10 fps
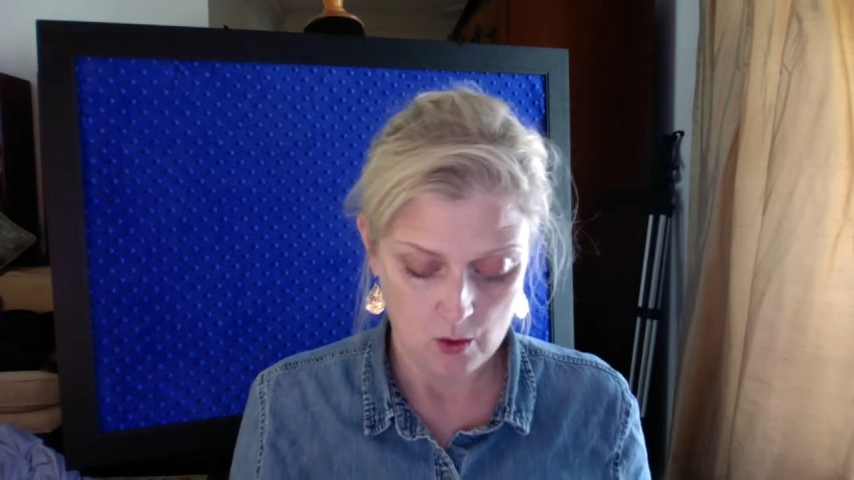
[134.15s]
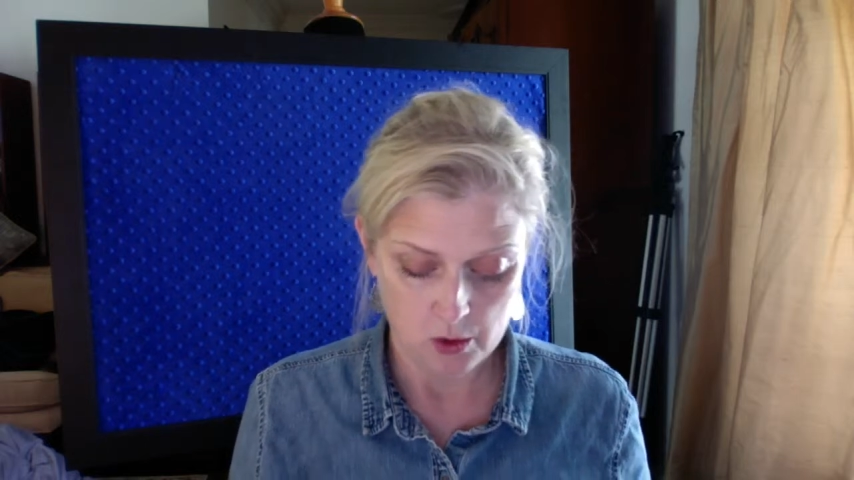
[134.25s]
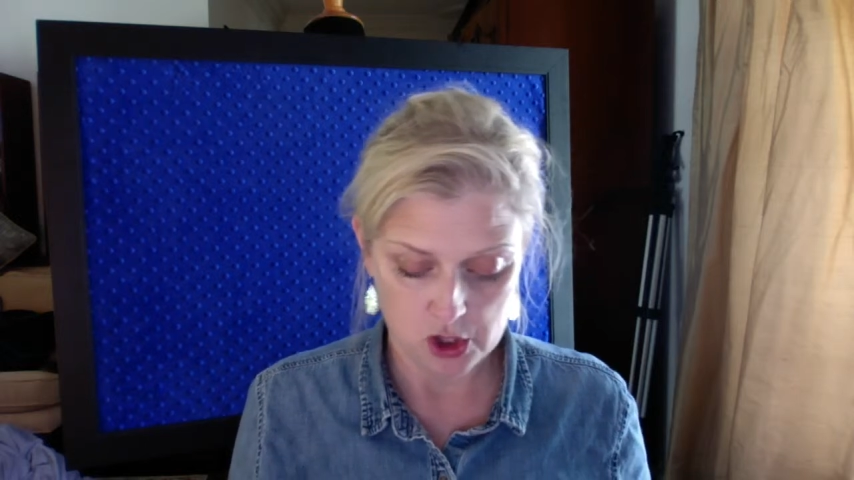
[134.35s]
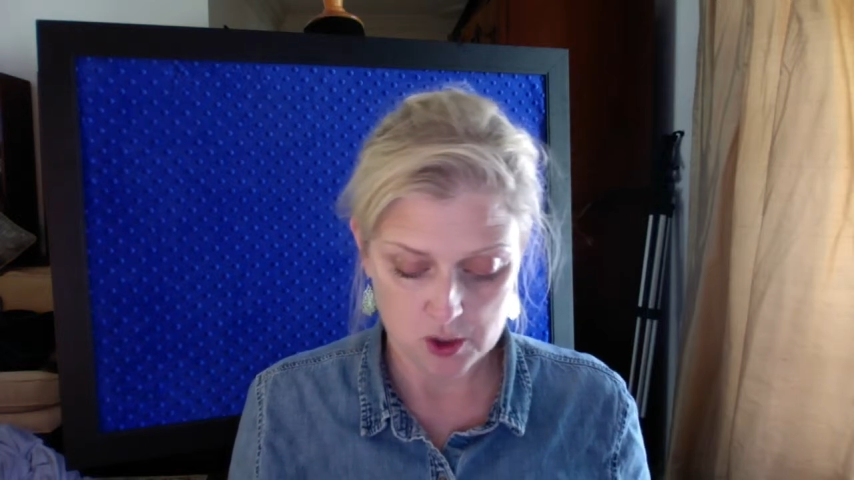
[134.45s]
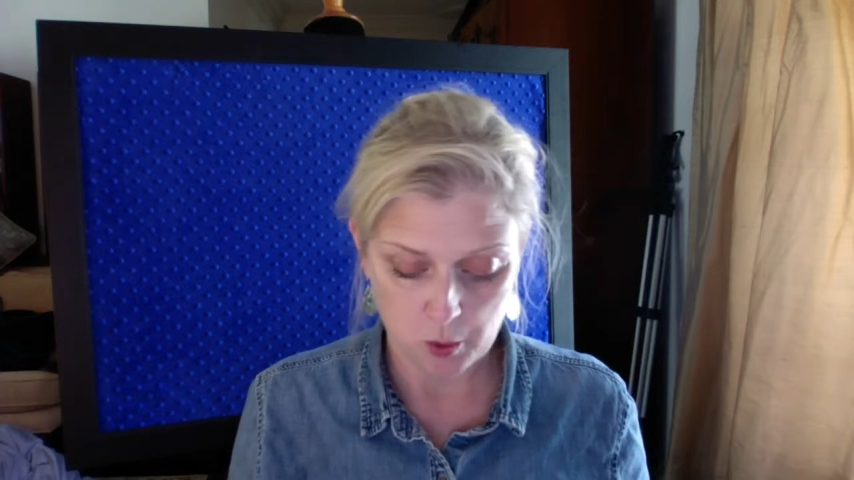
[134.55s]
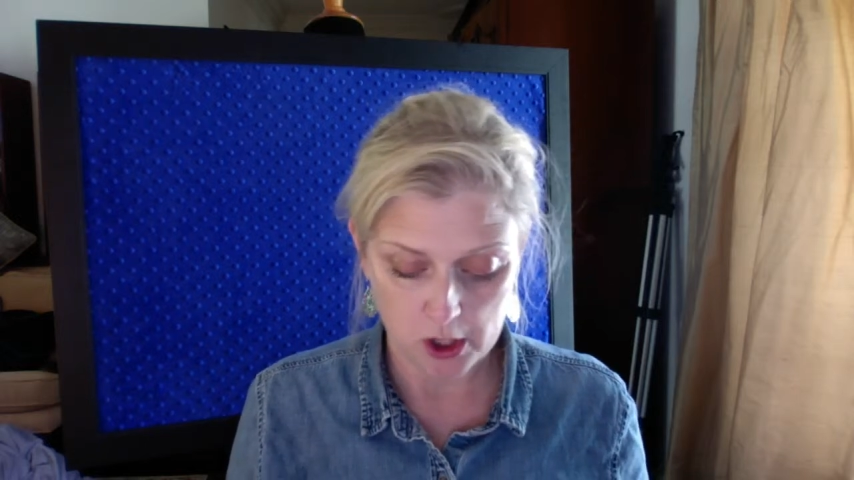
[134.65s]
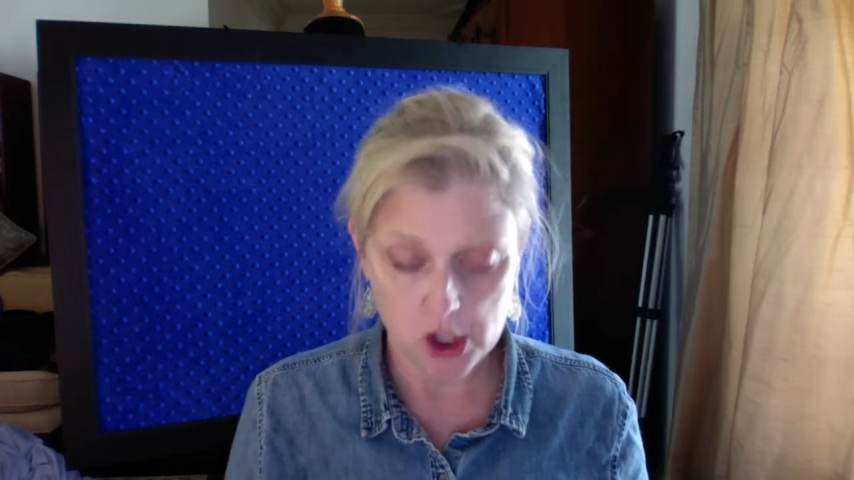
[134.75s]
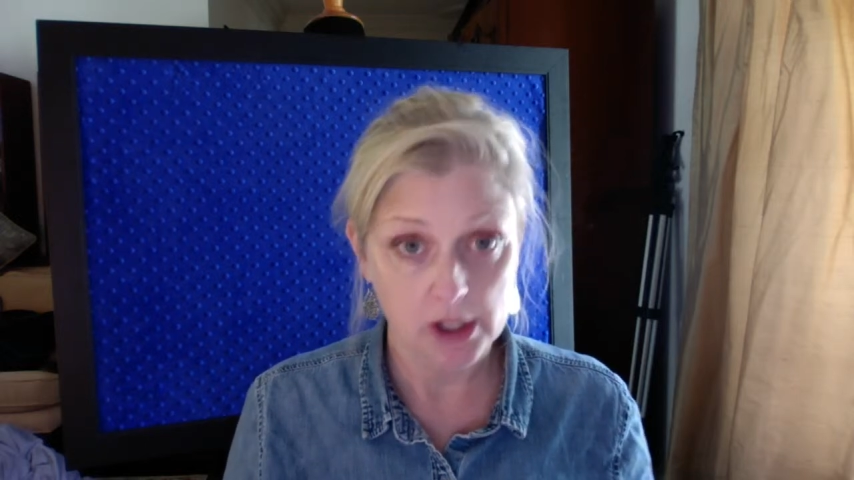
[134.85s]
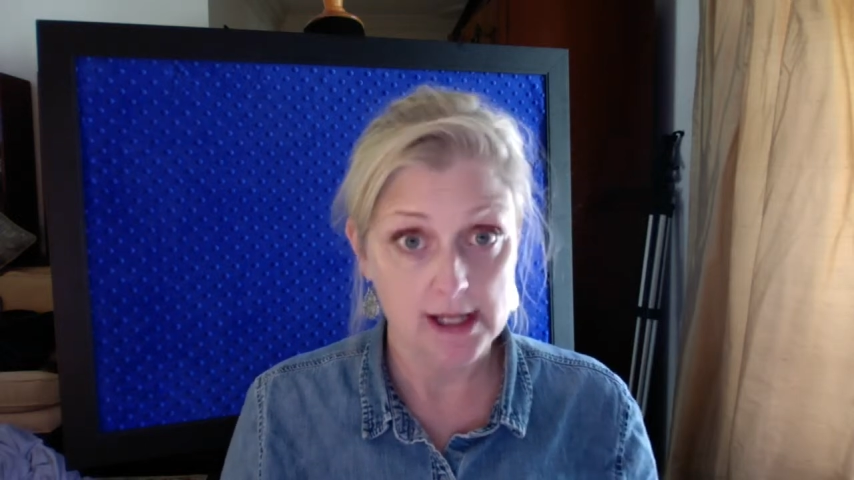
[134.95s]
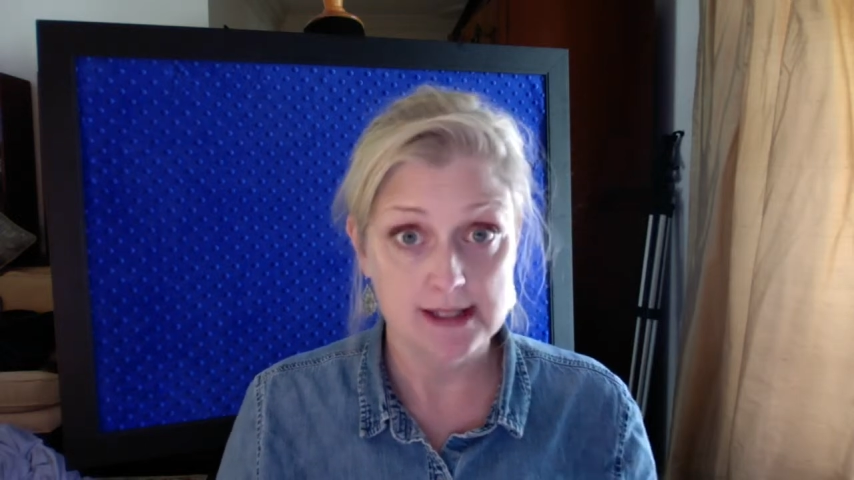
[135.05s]
which is where
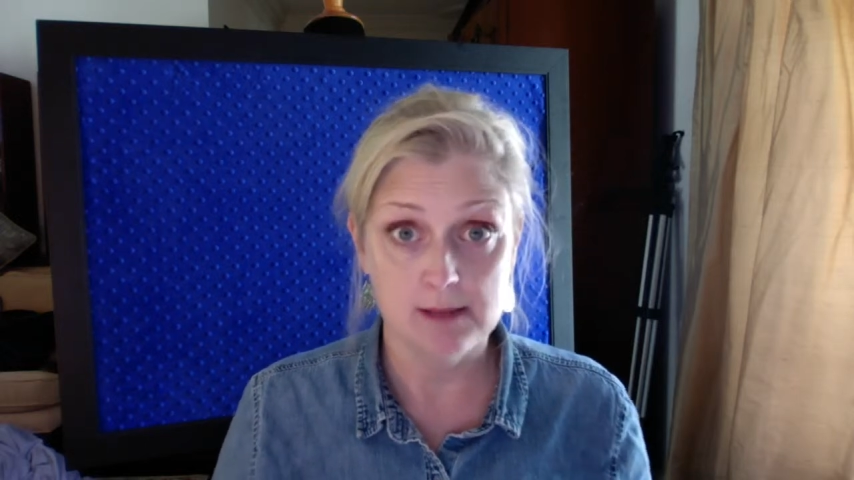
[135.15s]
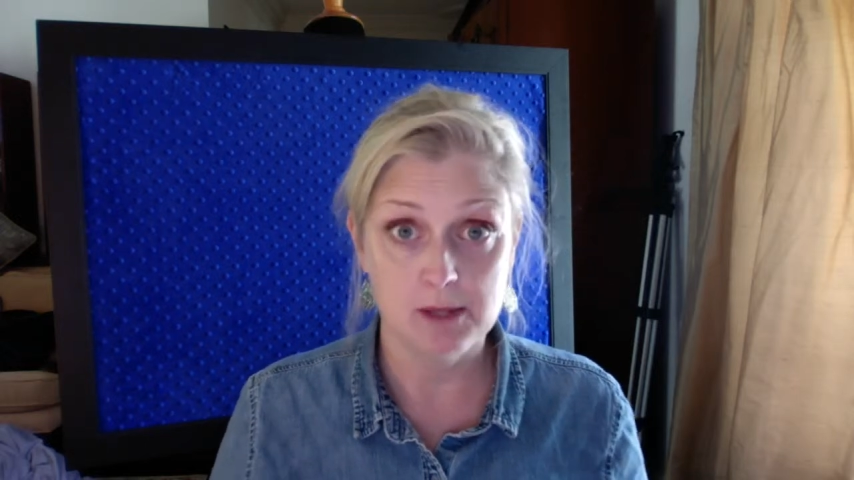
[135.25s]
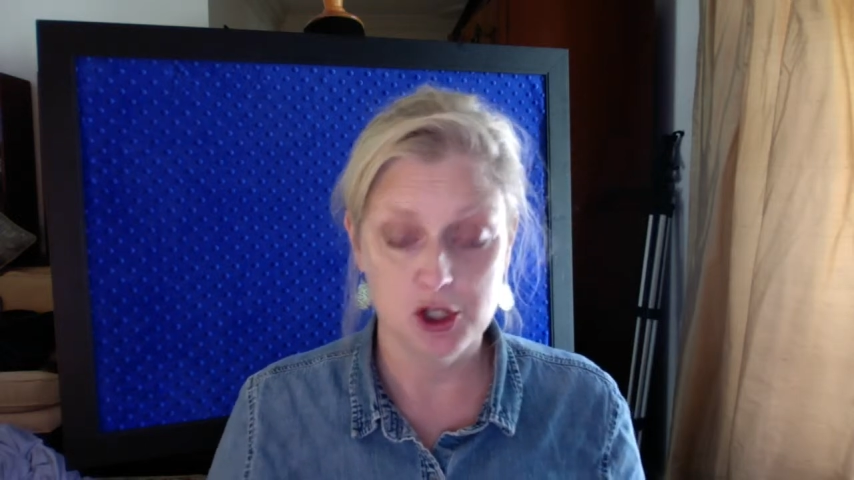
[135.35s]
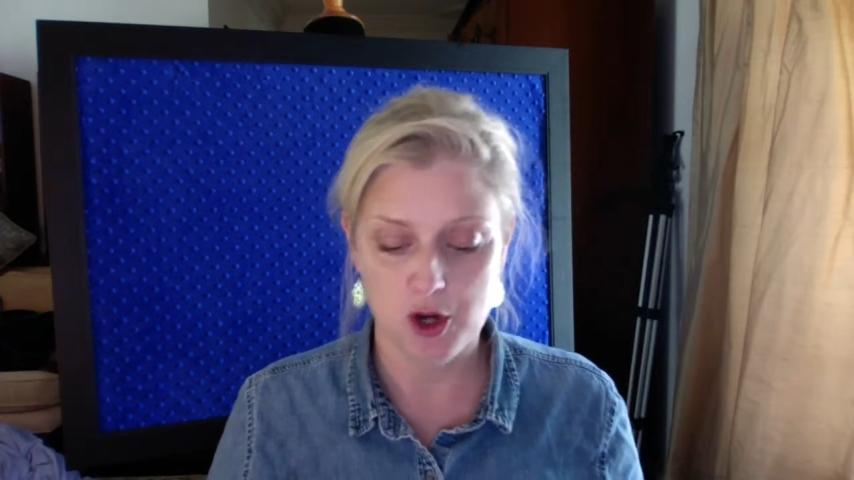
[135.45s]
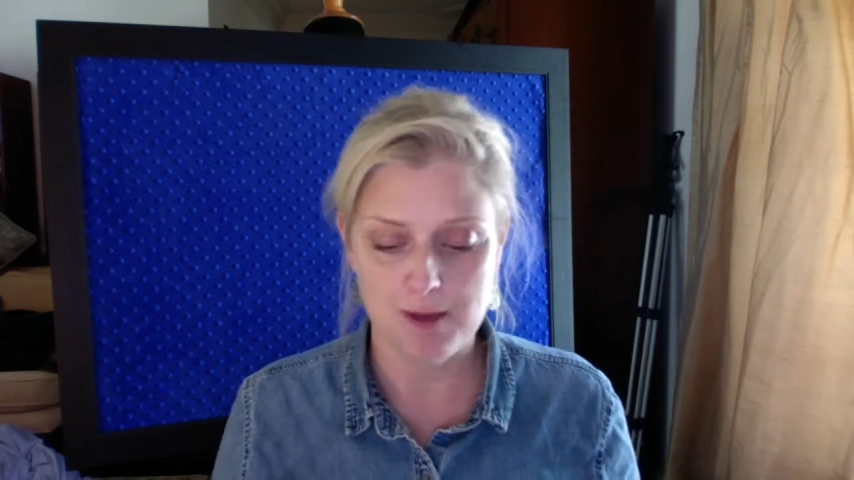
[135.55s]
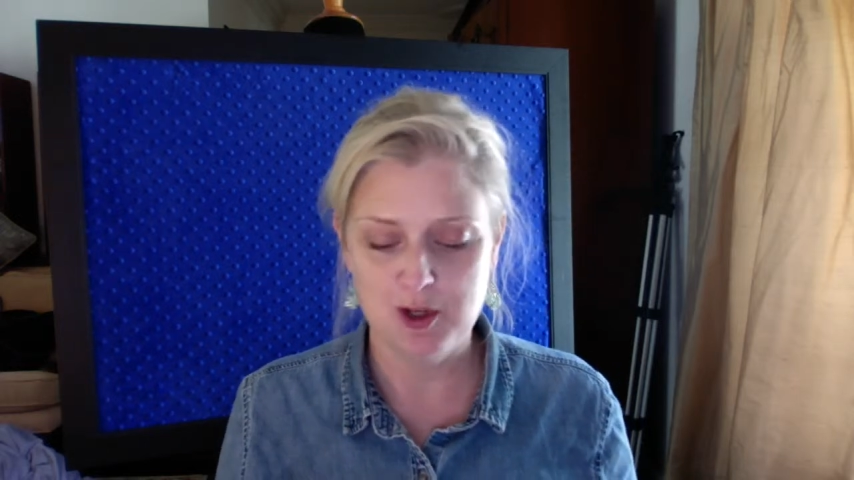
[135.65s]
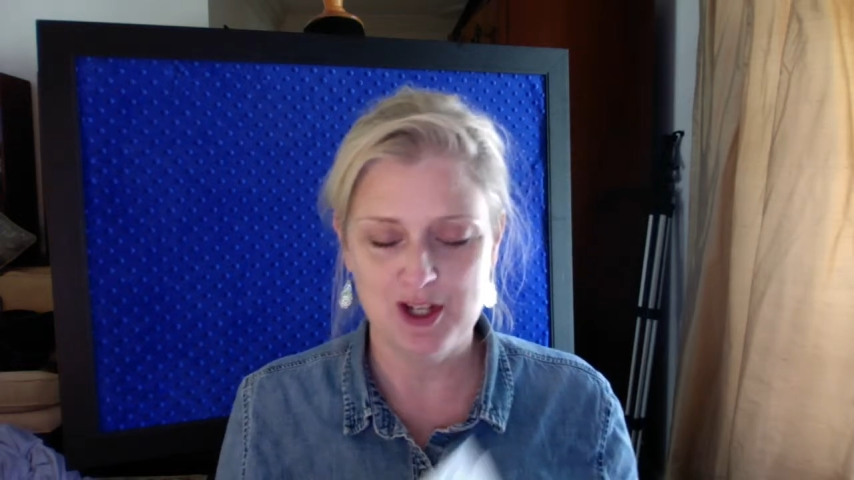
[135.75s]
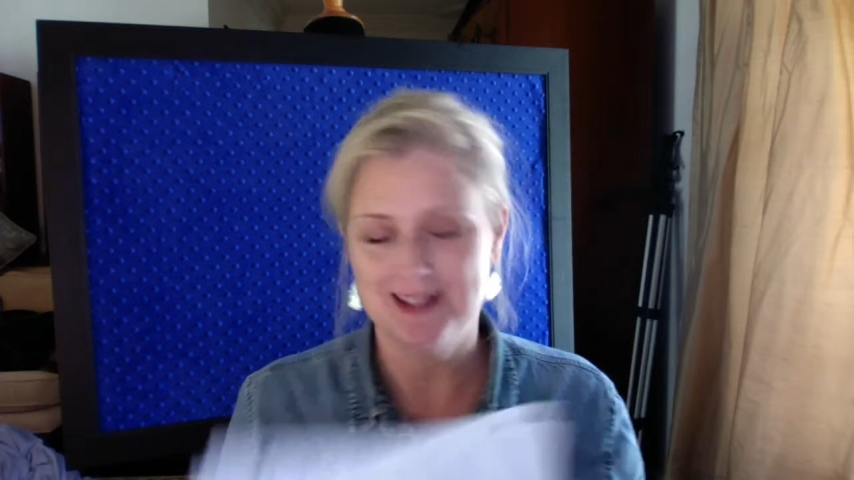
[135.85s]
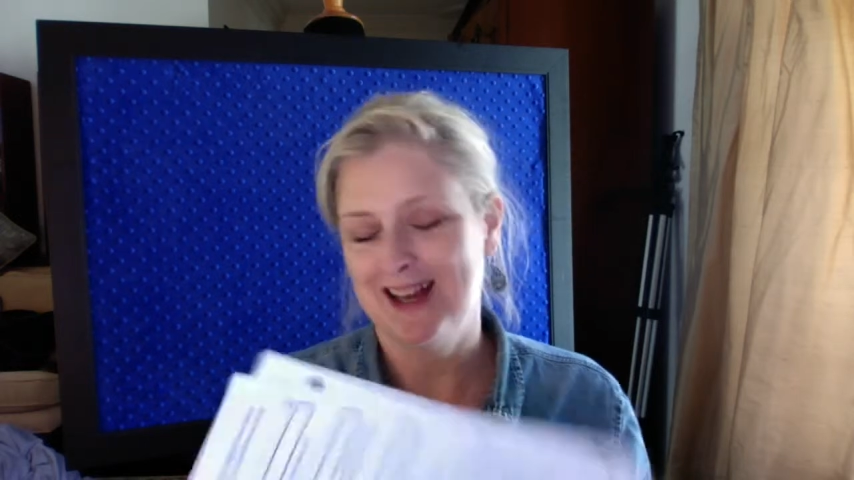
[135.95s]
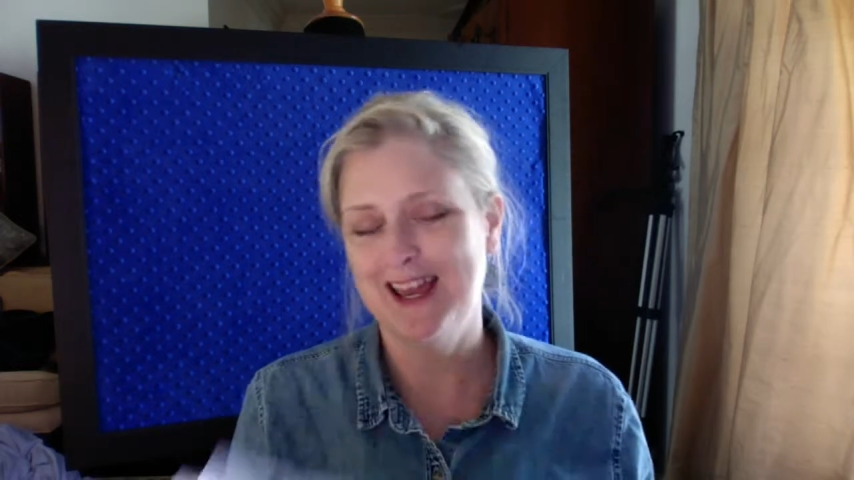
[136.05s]
you're going to submit your images.